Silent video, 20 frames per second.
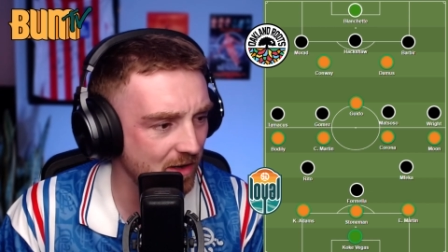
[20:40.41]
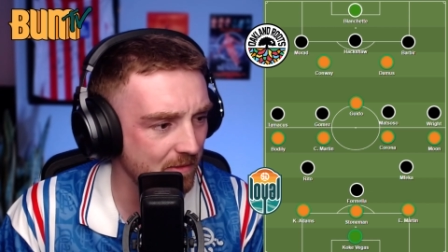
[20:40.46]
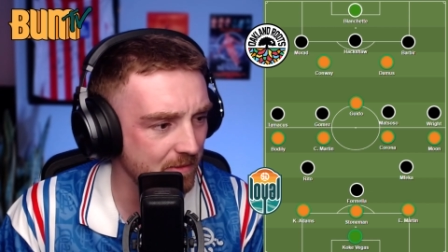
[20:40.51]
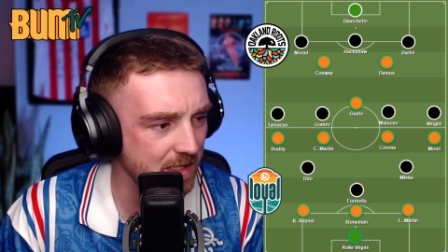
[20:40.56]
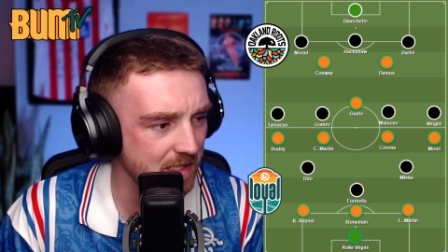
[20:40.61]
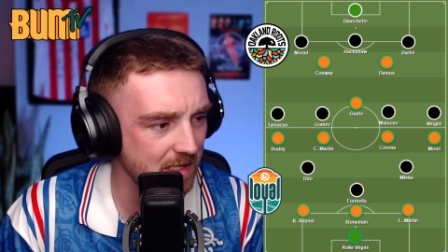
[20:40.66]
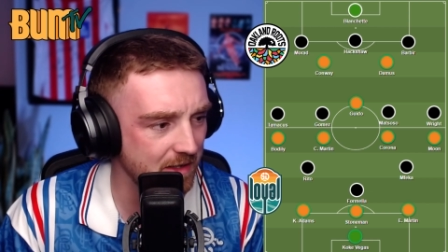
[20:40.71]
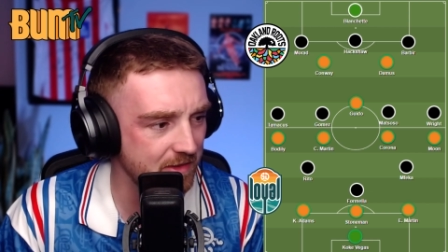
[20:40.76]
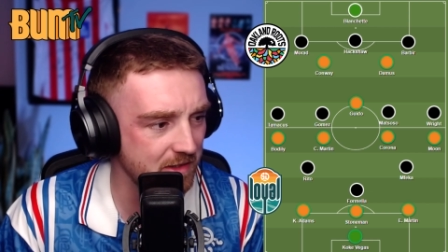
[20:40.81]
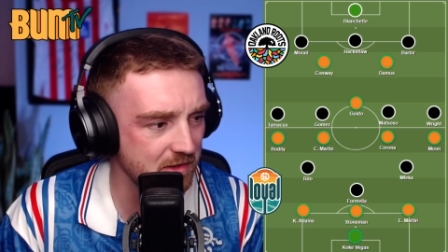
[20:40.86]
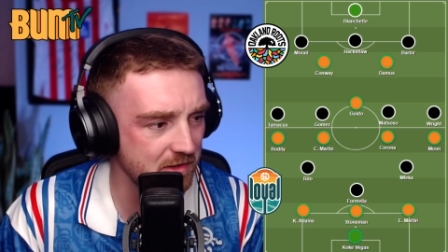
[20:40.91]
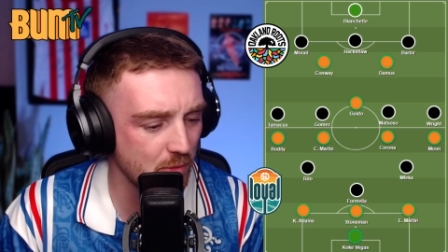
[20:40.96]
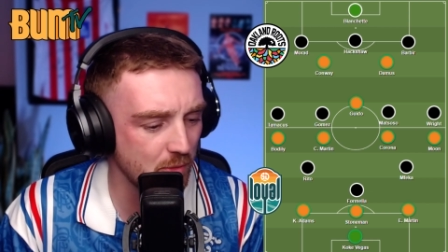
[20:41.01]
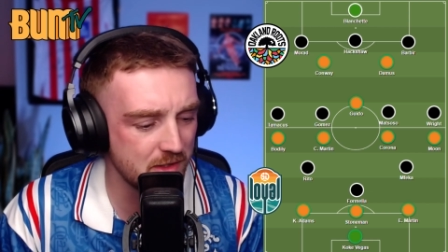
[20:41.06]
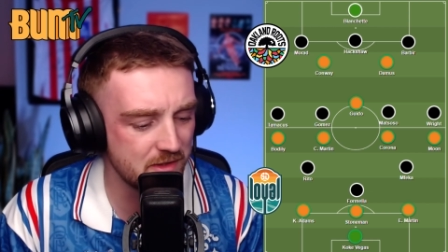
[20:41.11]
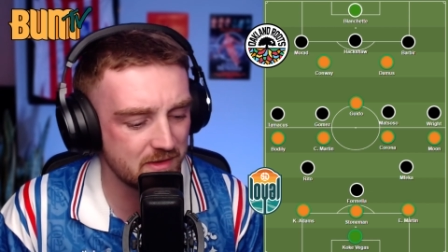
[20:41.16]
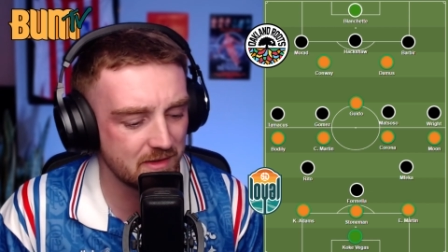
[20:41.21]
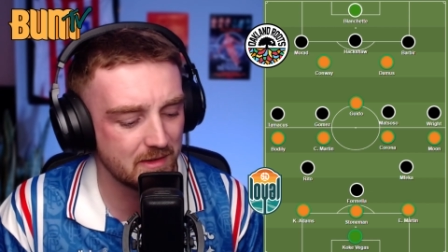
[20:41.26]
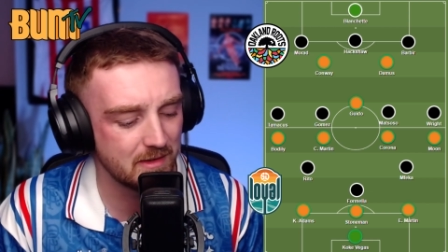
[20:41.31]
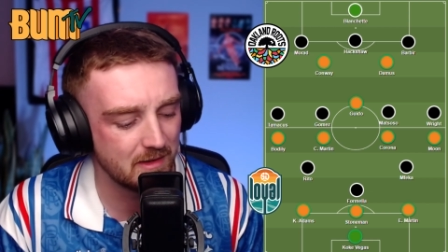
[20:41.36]
I mean, uh, there's
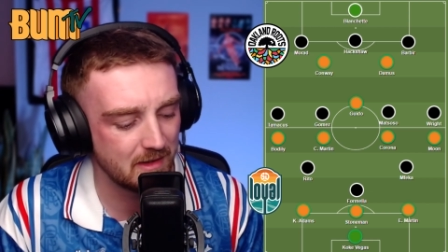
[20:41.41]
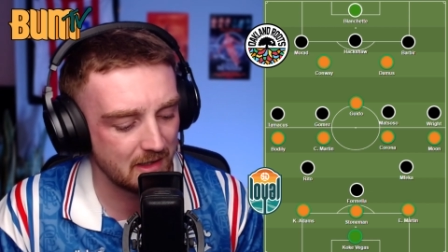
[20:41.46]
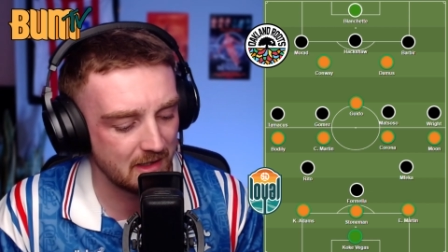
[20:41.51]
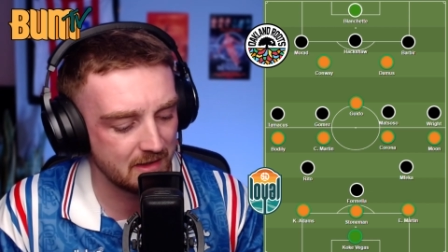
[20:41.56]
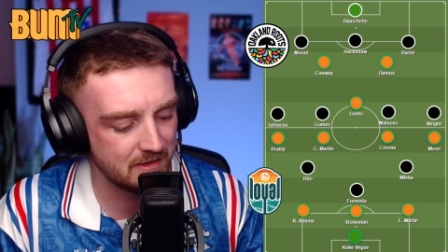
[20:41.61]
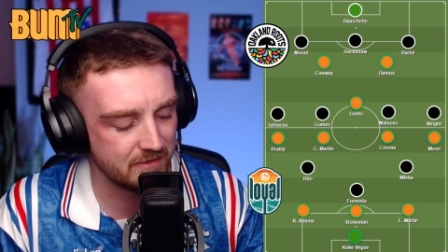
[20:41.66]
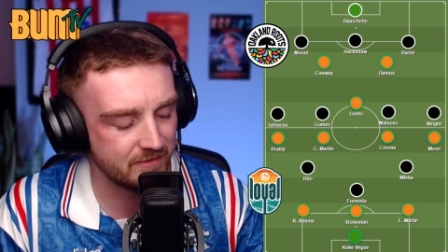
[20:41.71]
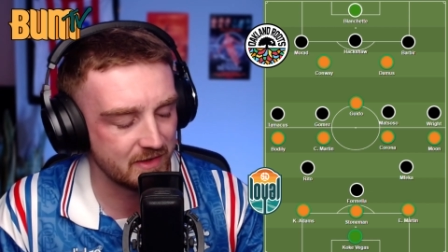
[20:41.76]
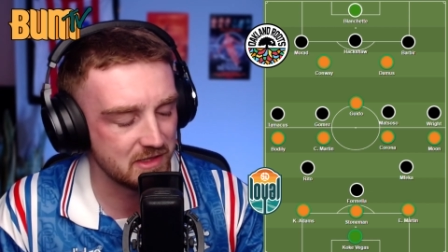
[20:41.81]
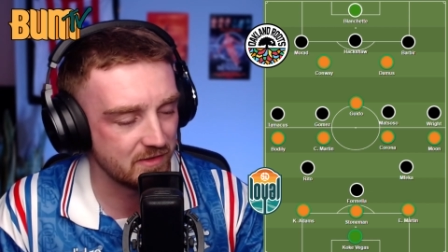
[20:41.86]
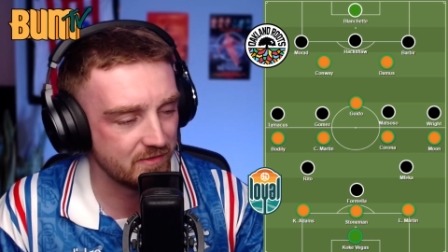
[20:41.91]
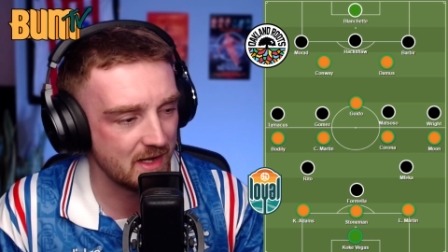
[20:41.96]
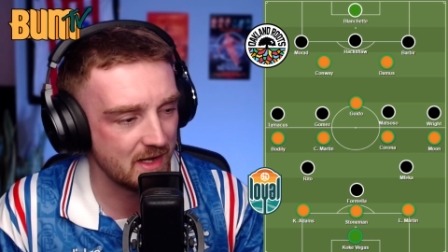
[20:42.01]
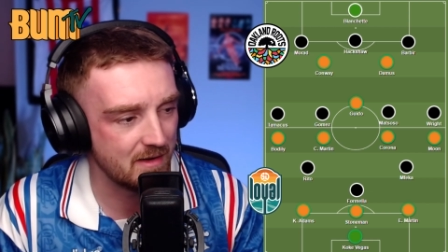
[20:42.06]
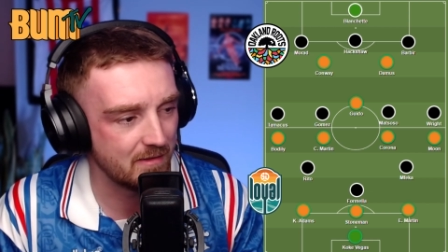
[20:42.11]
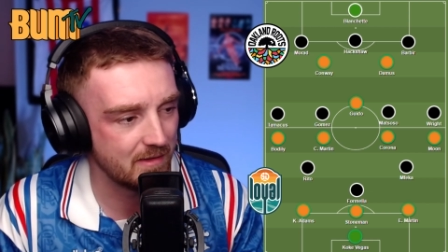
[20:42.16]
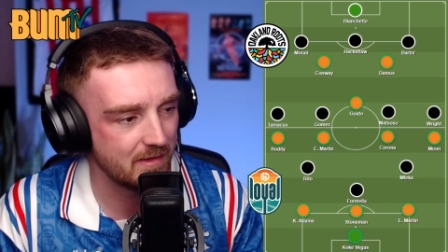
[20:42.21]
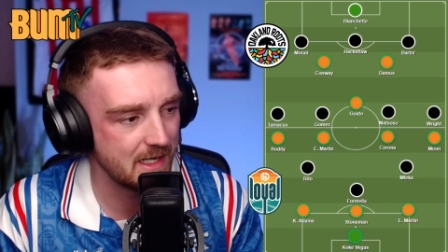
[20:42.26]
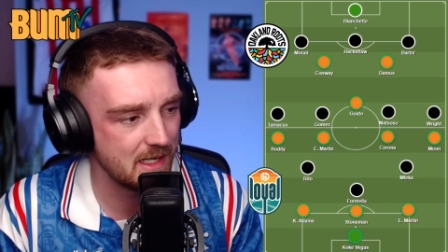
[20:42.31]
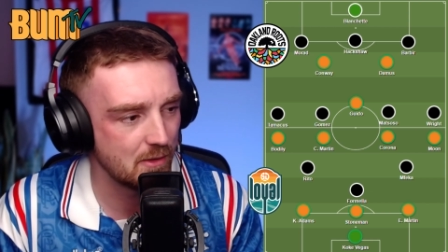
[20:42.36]
always a, a, defensive
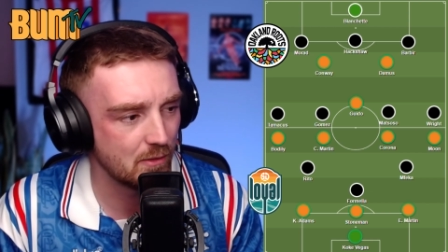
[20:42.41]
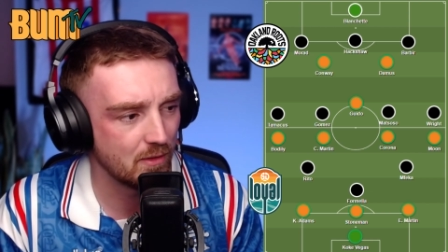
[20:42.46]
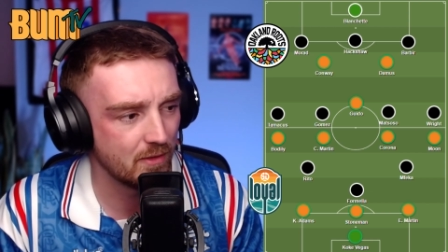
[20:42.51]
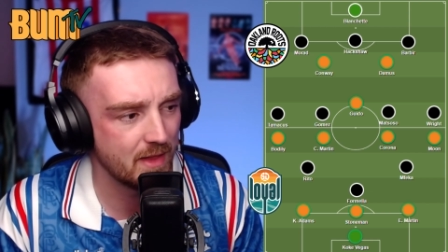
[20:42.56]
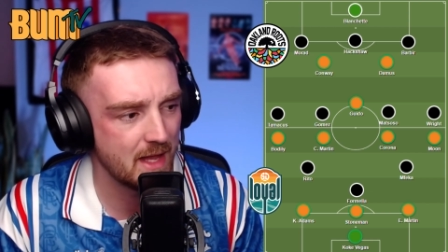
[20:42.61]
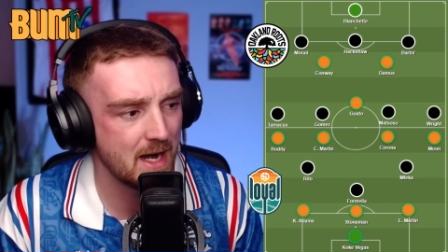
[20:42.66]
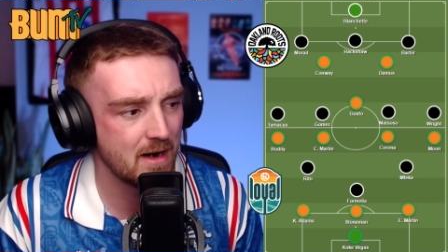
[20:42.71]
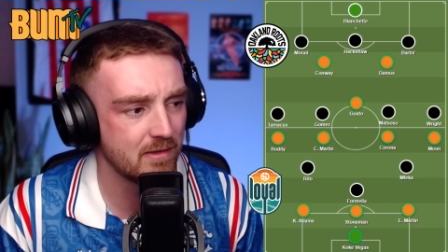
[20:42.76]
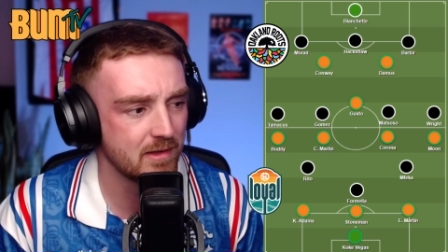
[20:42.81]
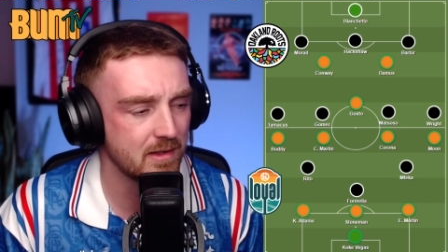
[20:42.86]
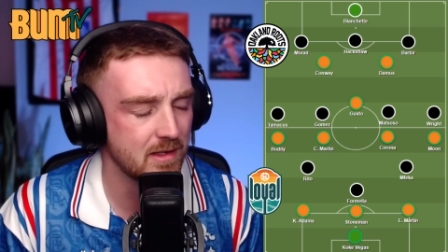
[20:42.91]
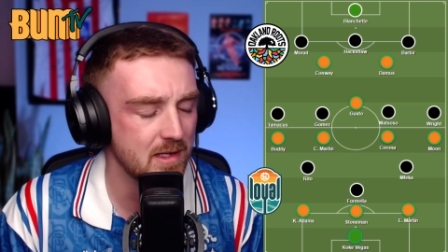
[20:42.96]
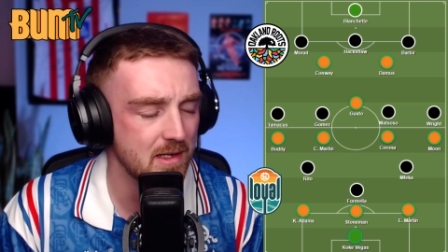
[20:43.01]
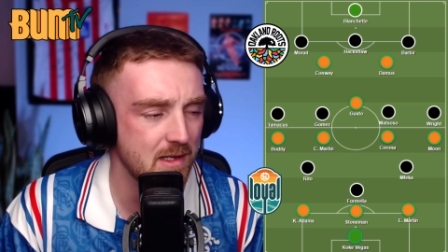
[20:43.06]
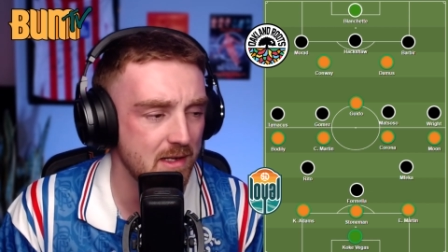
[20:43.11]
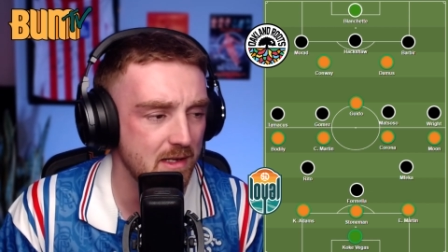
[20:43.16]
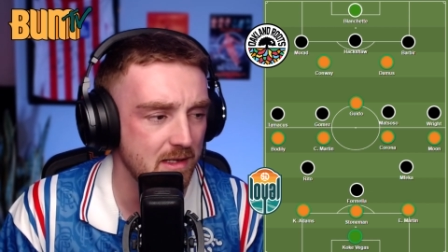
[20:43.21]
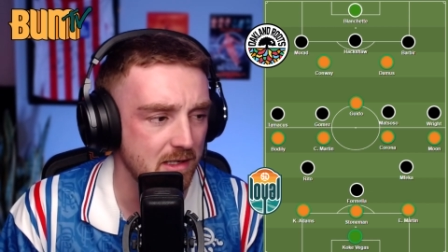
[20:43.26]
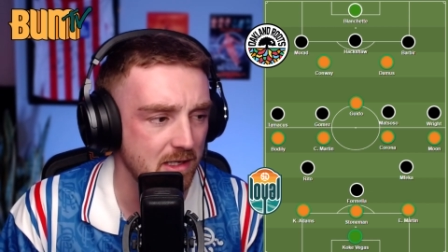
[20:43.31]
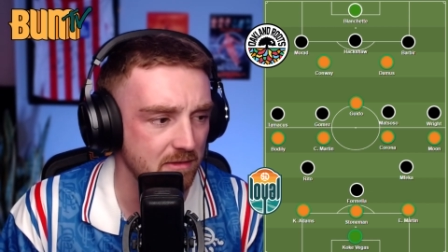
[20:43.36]
error here or there, and
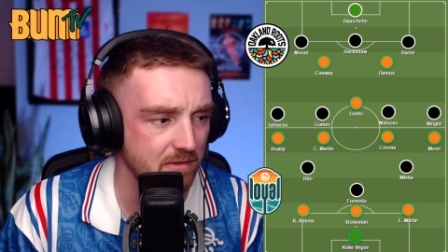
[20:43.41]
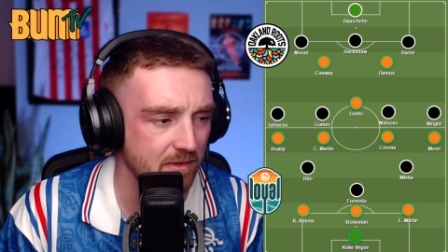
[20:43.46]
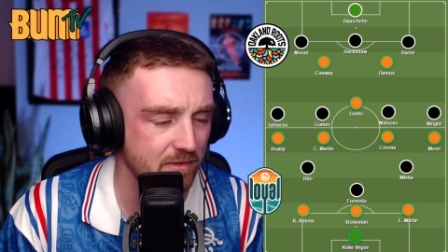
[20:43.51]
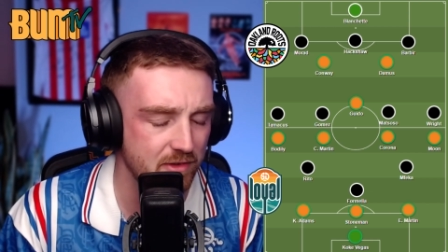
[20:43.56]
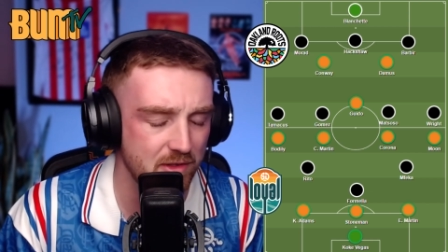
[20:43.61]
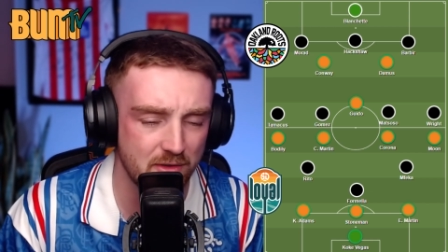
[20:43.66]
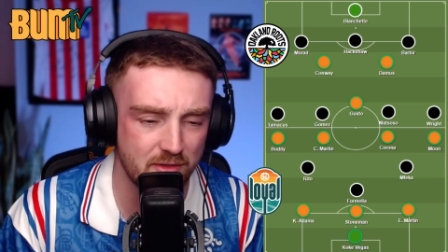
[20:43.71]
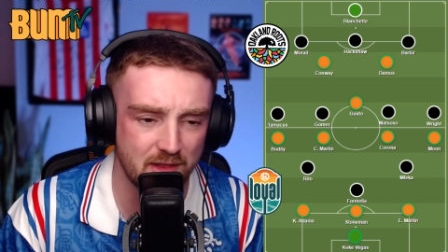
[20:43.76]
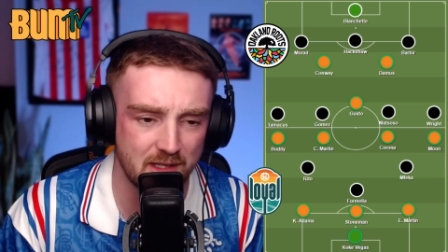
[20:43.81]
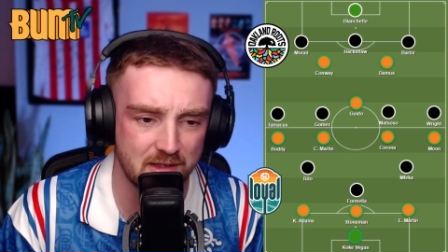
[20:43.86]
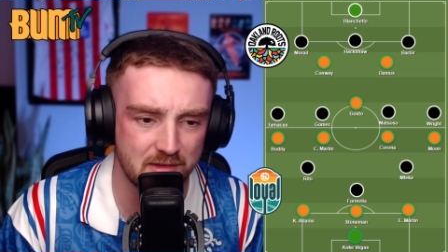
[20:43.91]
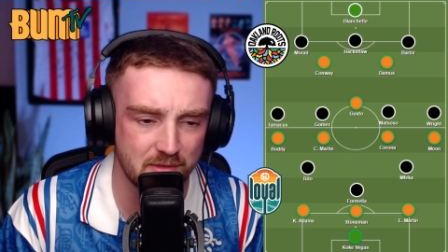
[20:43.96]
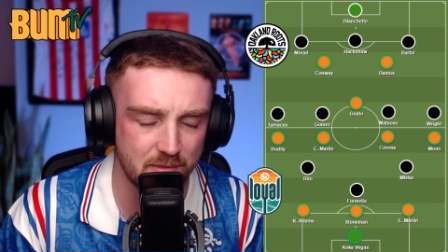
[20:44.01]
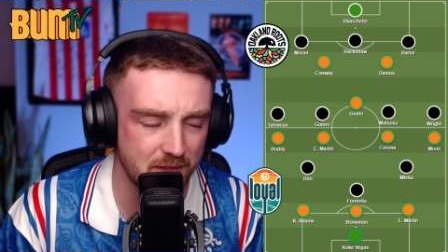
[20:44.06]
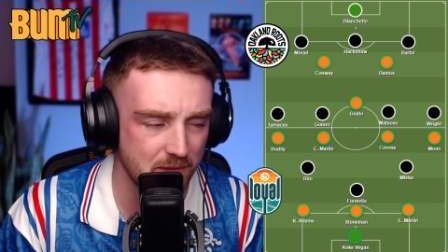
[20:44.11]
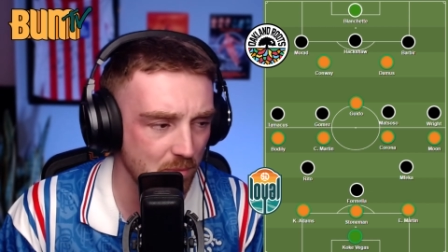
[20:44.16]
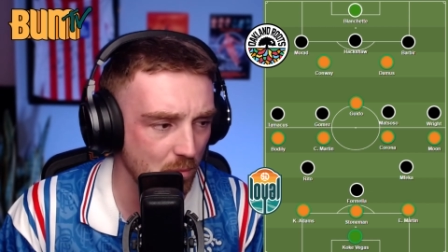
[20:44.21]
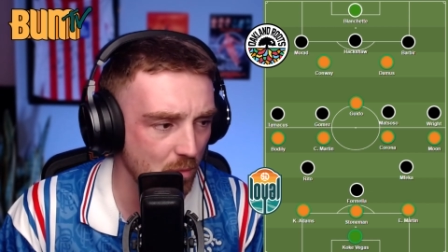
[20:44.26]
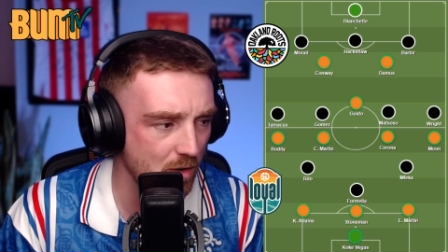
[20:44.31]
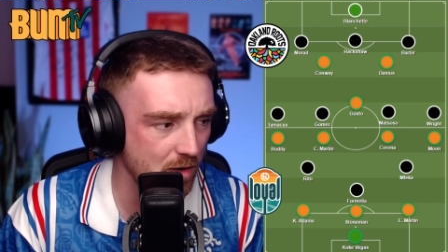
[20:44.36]
kind of a few things that we
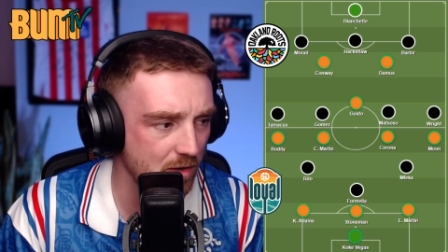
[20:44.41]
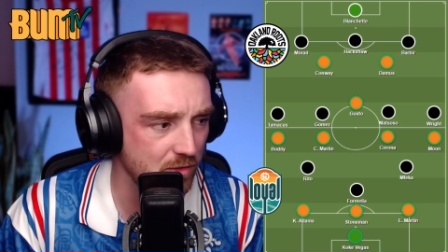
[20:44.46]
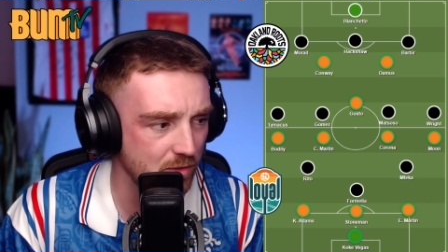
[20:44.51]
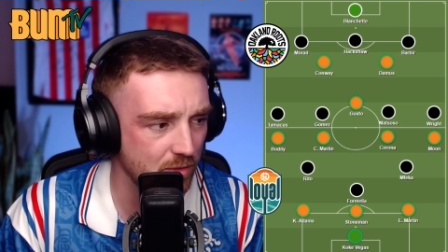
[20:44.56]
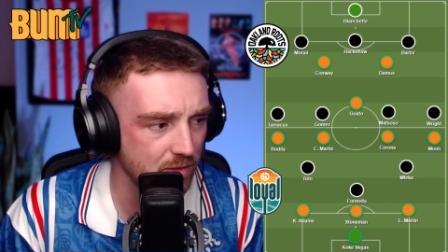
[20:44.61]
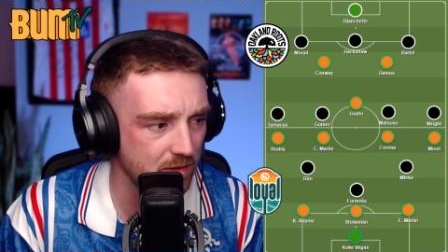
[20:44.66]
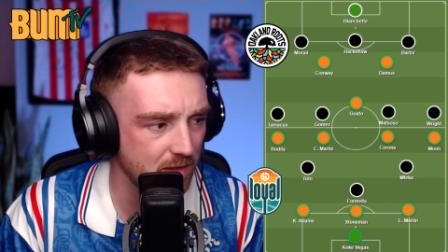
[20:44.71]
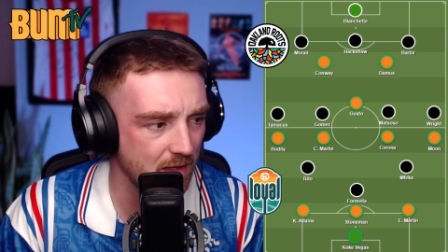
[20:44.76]
can work on.